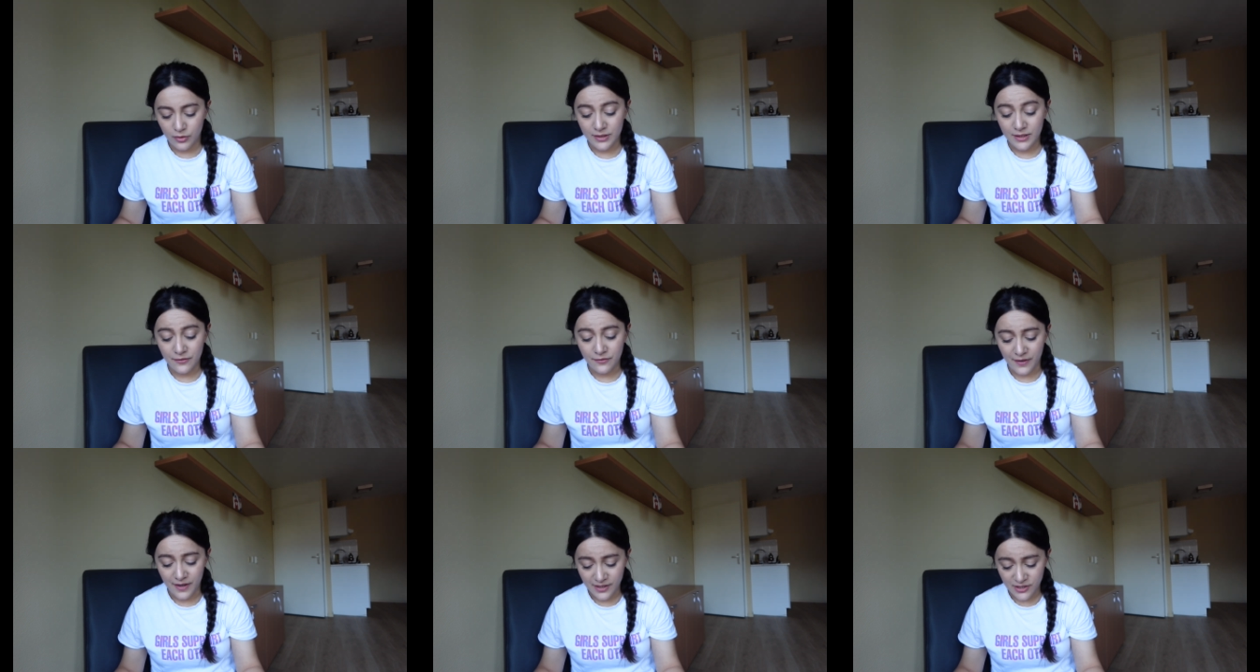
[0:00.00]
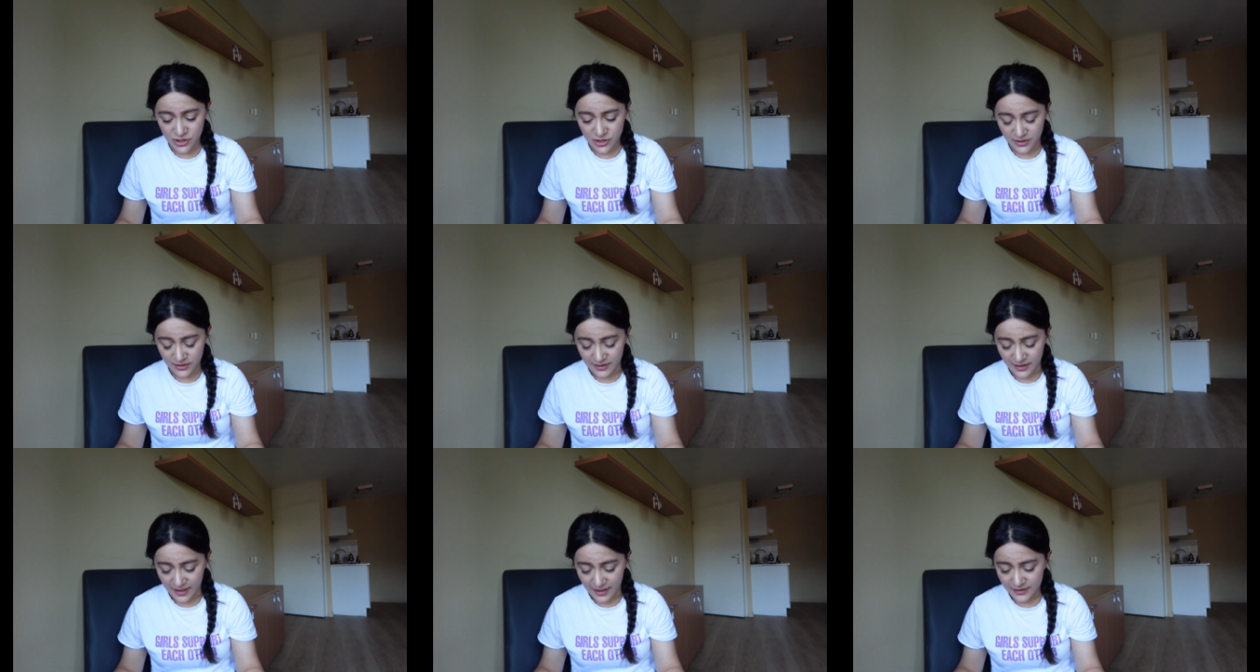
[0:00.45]
Code a
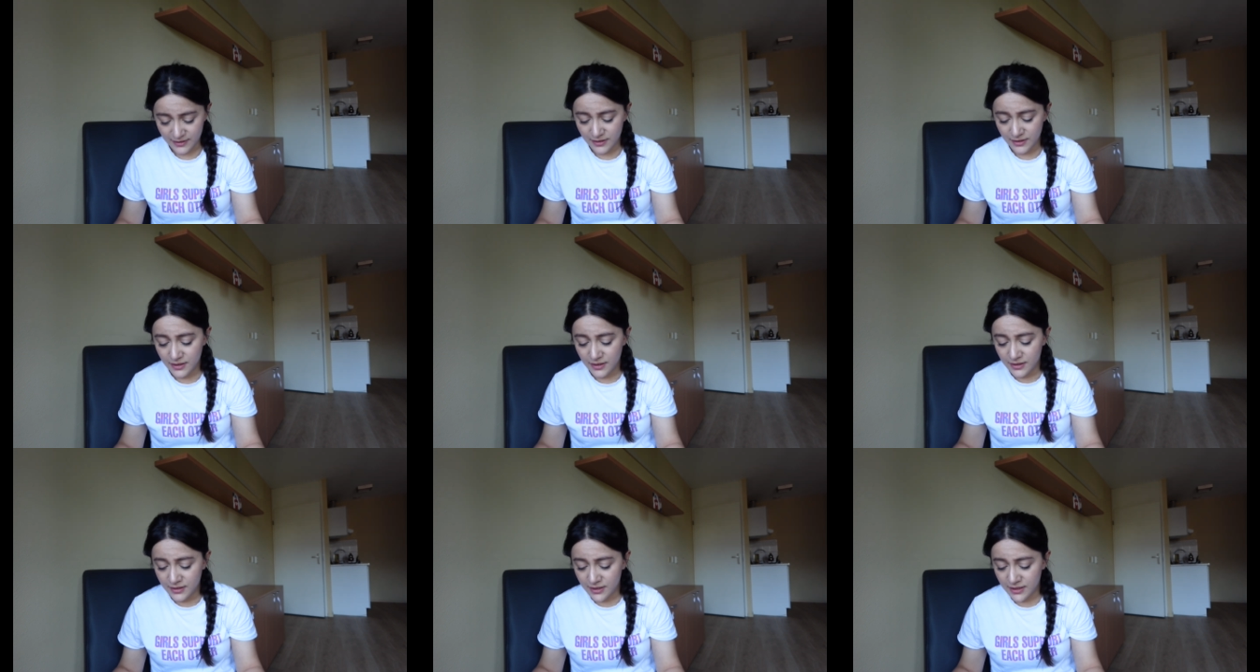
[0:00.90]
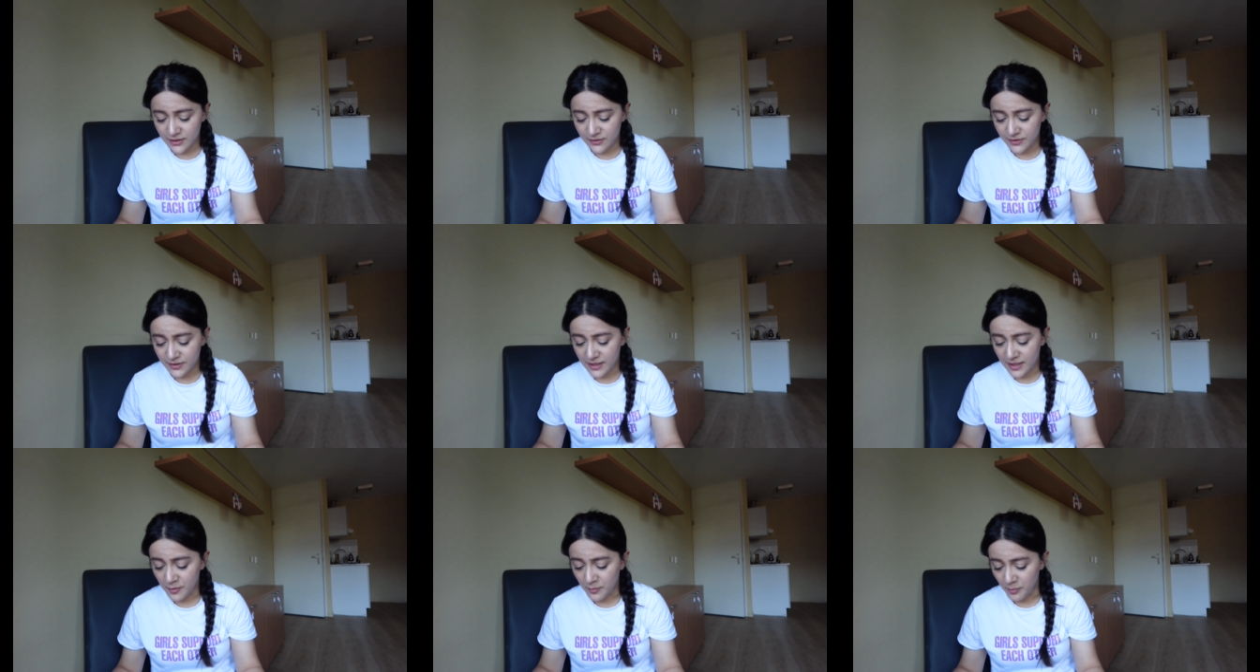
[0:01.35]
function that,
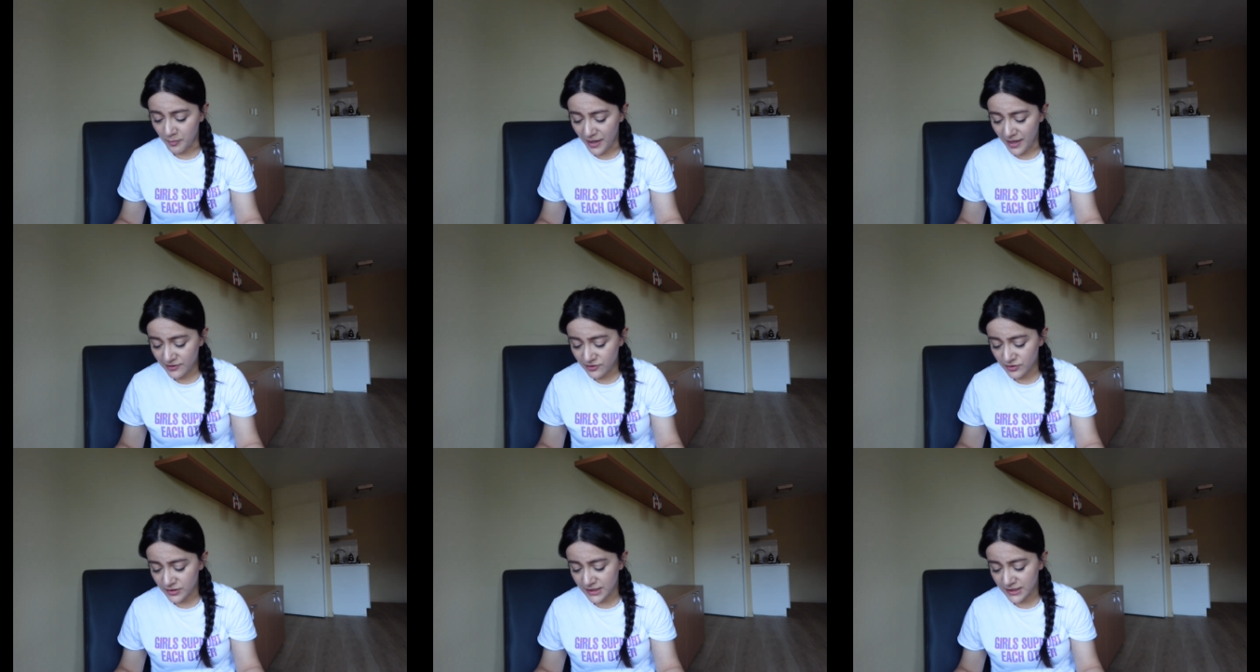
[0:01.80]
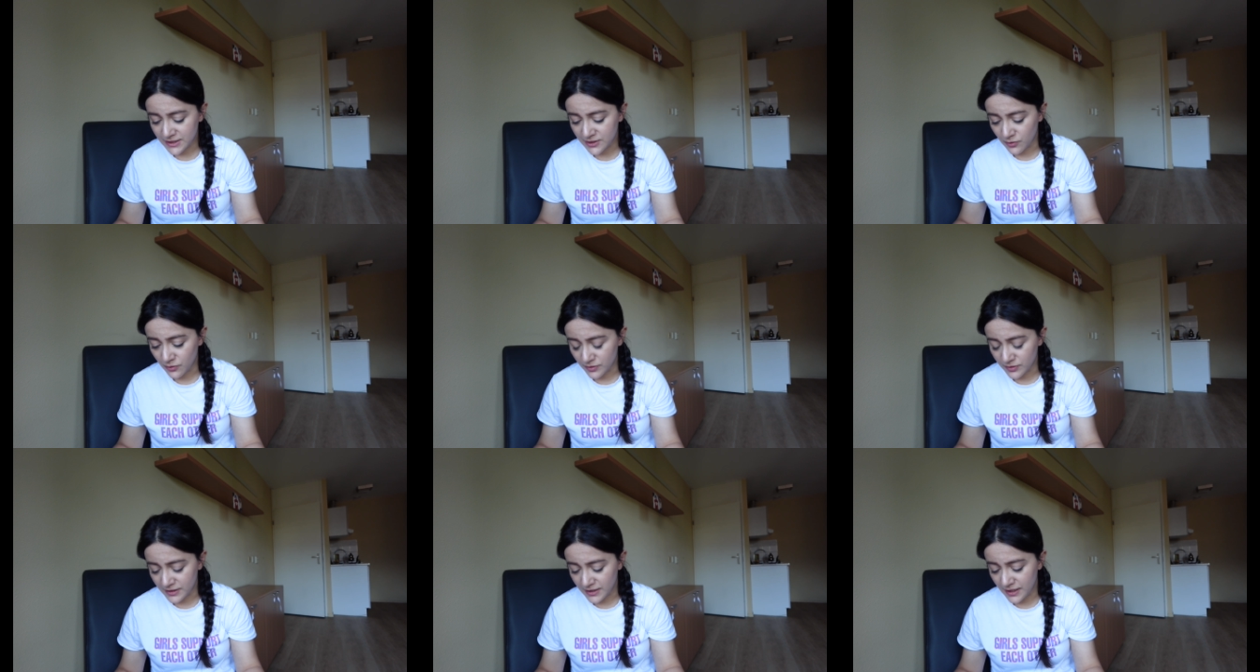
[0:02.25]
given a matrix
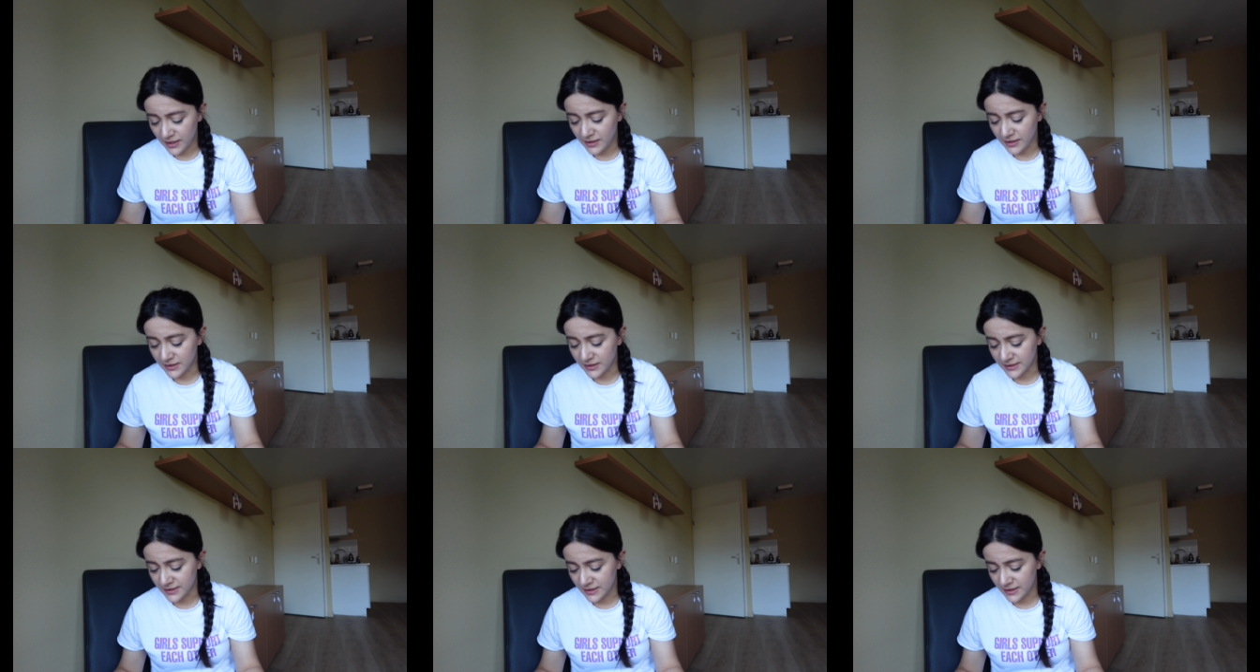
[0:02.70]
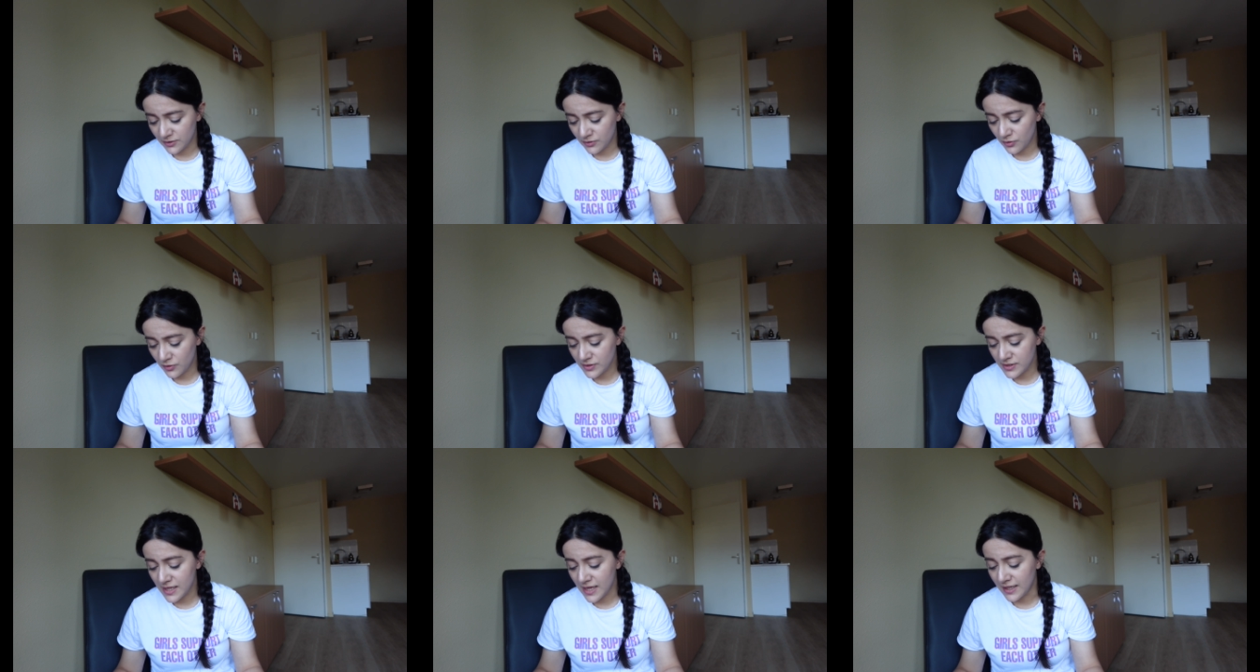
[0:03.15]
containing
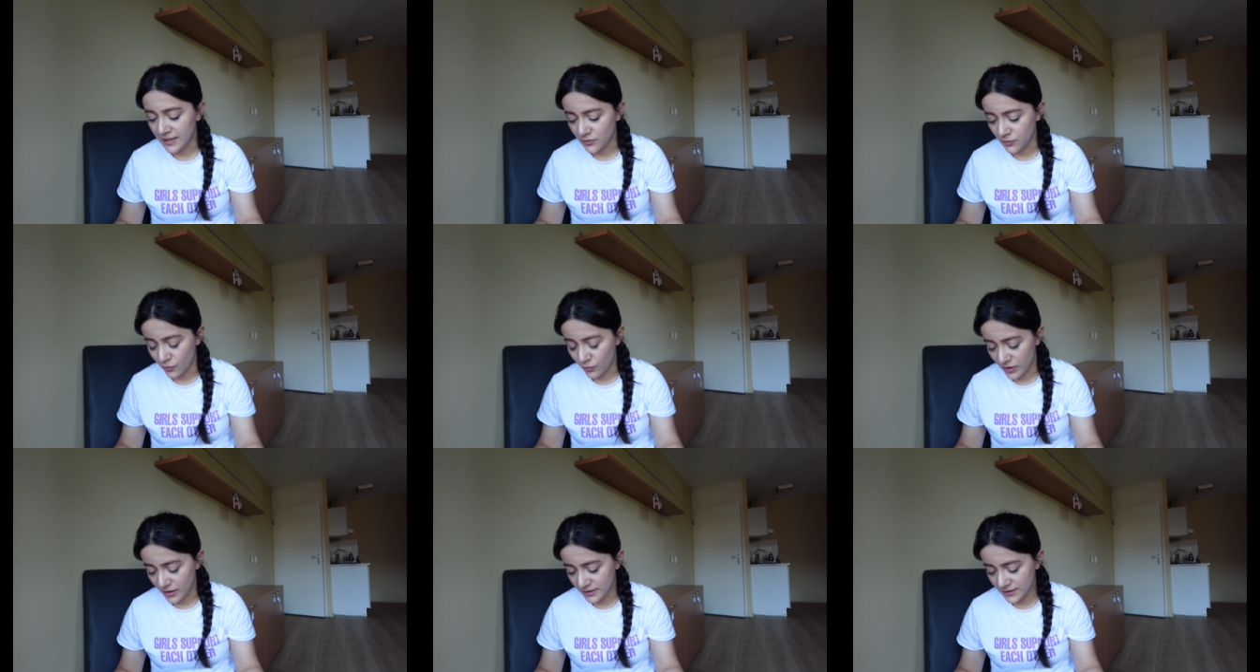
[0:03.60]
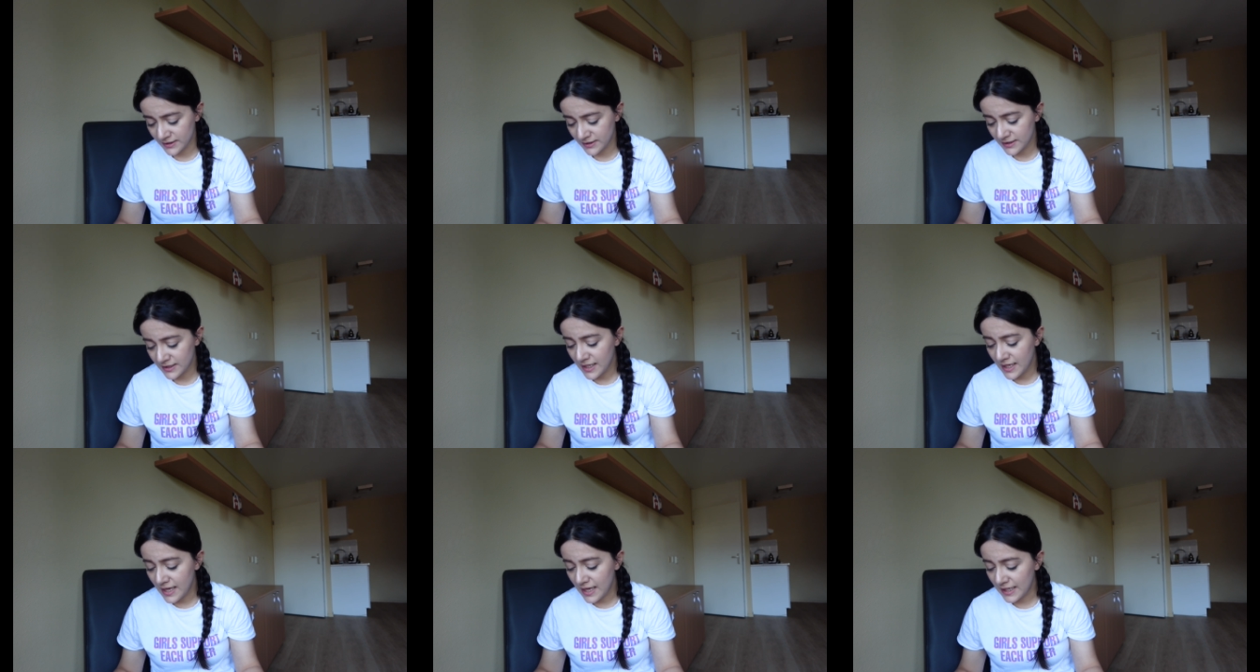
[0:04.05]
zeros and ones,